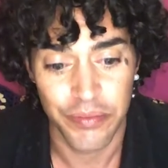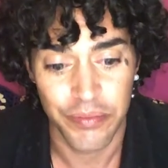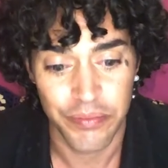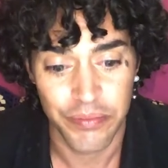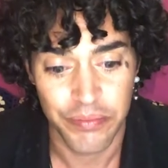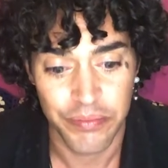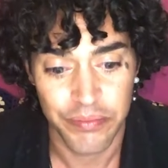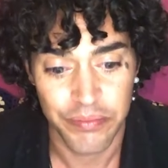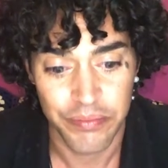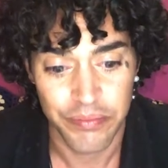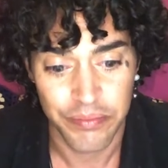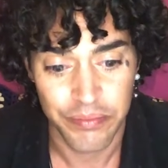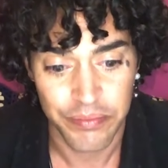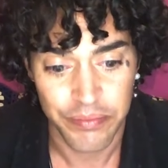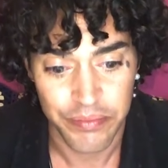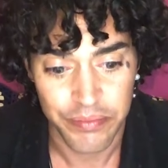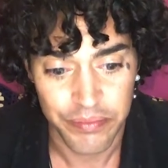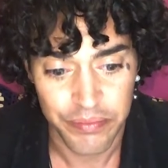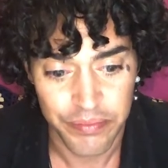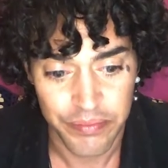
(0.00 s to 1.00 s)

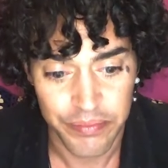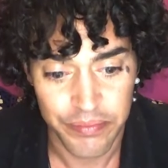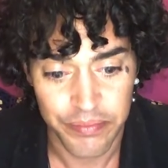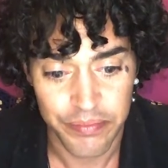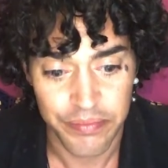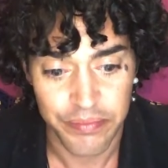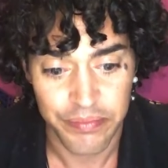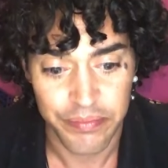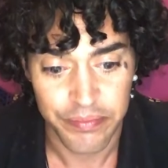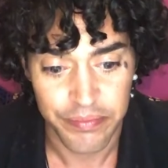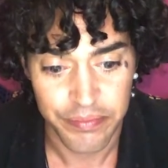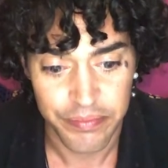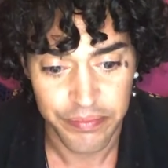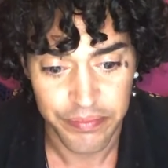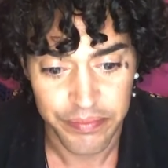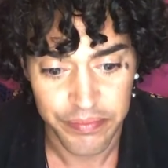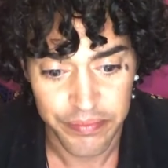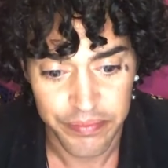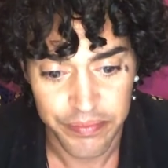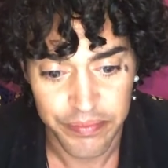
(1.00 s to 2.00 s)

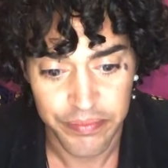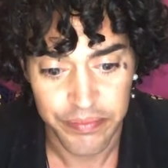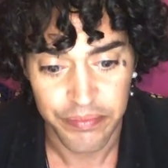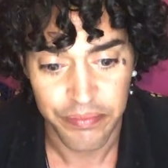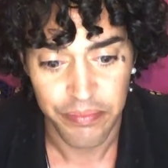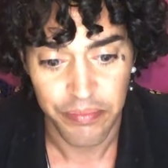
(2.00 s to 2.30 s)
(silence)